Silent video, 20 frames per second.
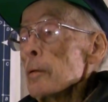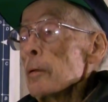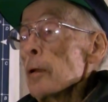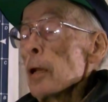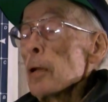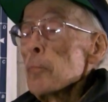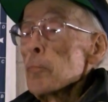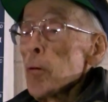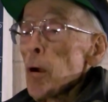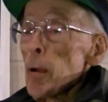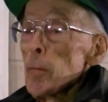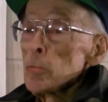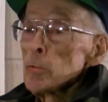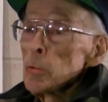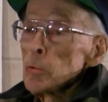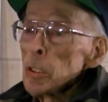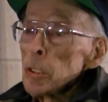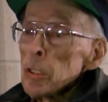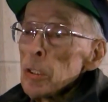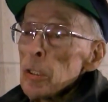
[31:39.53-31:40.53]
They had problems
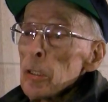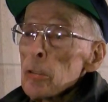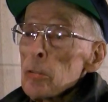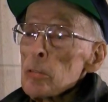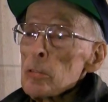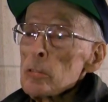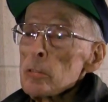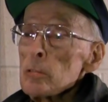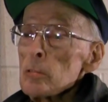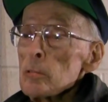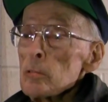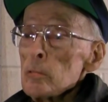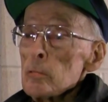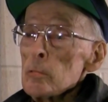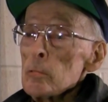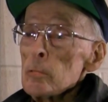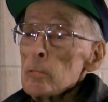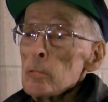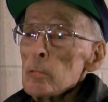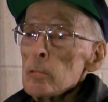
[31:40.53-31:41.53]
with the gears
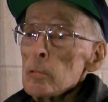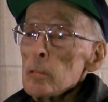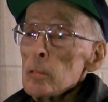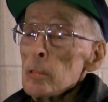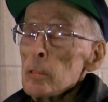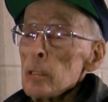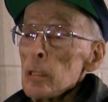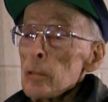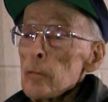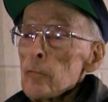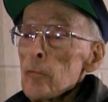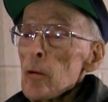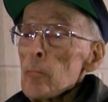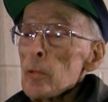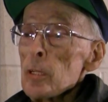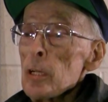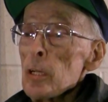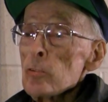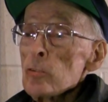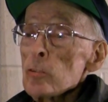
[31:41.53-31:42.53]

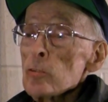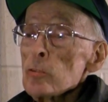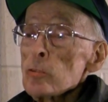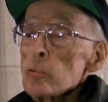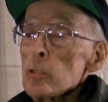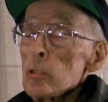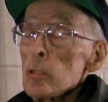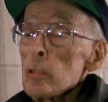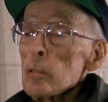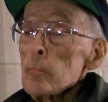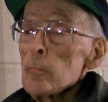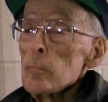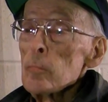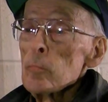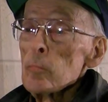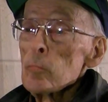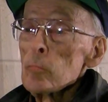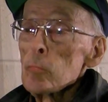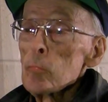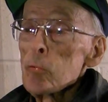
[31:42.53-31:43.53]
from the engines to the
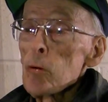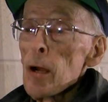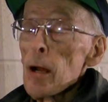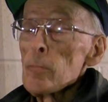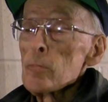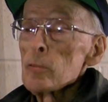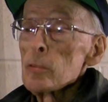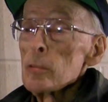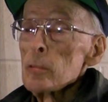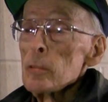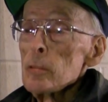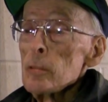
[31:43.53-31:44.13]
props.